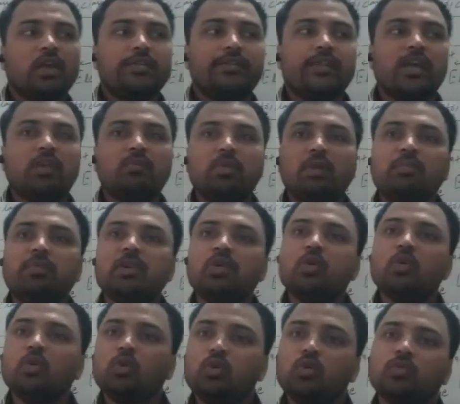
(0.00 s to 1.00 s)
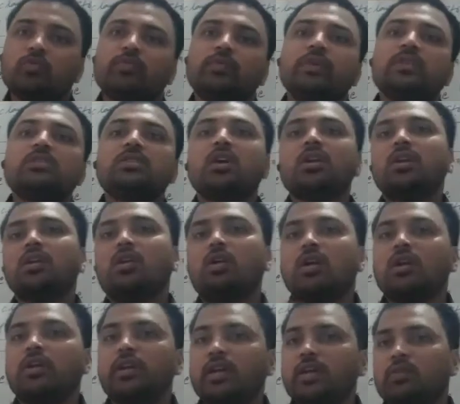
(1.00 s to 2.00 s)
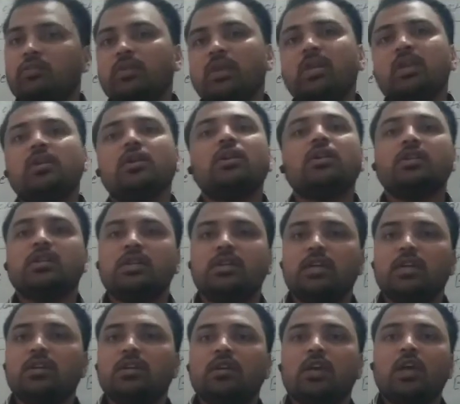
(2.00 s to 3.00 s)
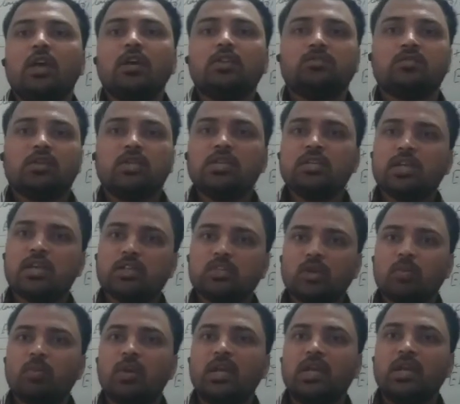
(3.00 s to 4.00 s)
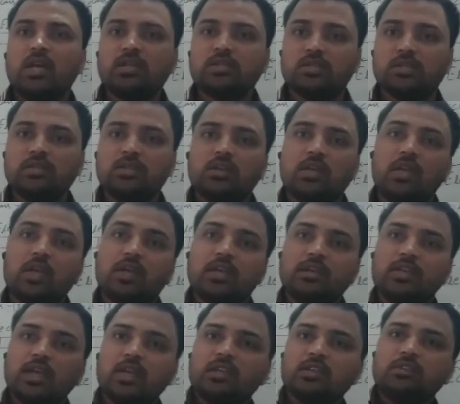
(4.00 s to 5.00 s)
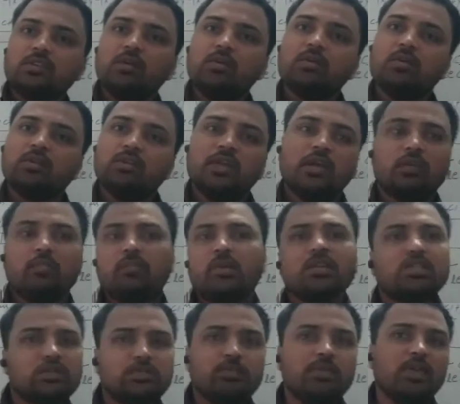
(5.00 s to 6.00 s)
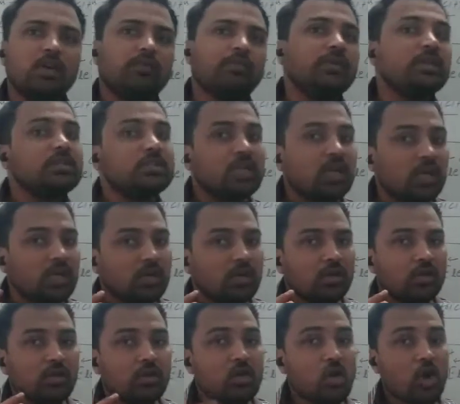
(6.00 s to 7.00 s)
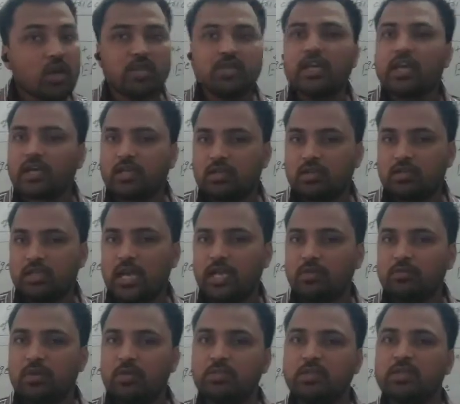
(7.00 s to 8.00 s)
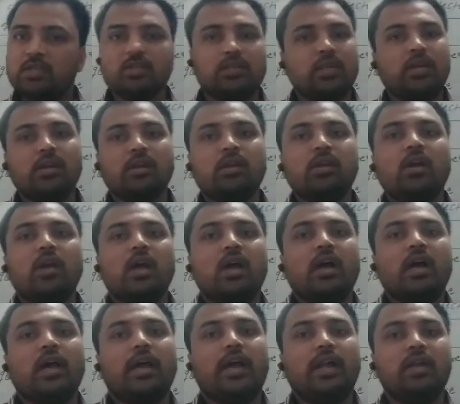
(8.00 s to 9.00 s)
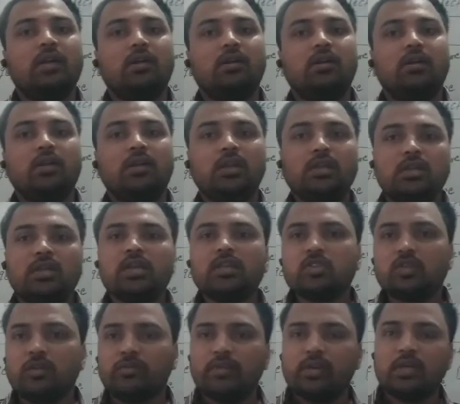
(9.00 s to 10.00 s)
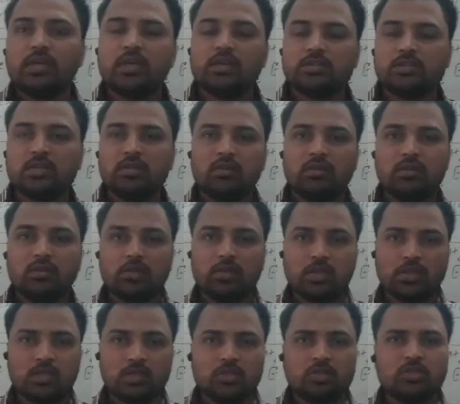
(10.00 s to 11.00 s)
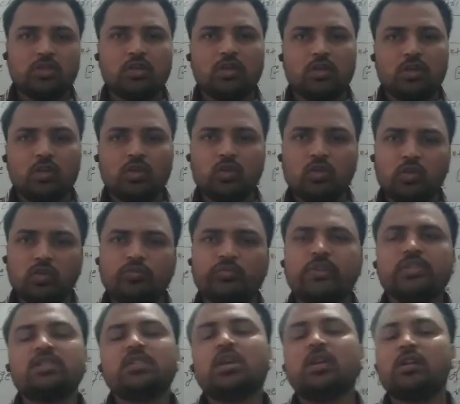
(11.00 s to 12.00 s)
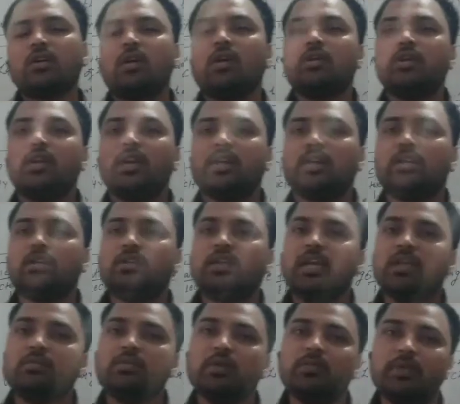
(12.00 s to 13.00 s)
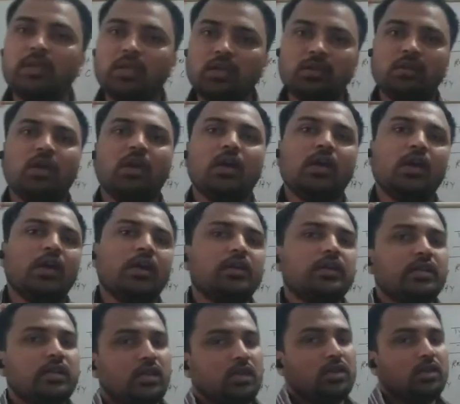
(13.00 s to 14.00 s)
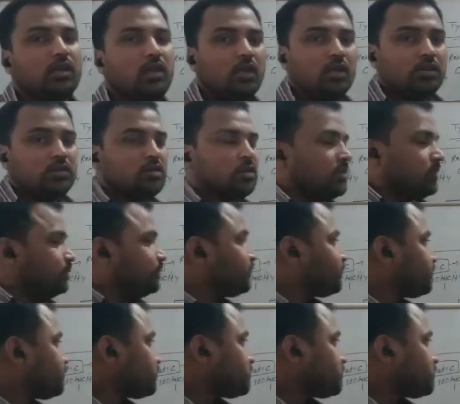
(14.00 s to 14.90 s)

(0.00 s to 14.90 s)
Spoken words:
there will be no physical contact will needed. So in case of conduction there must be a physical contact that will be needed, and in case of induction there is no physical contact that will be needed. So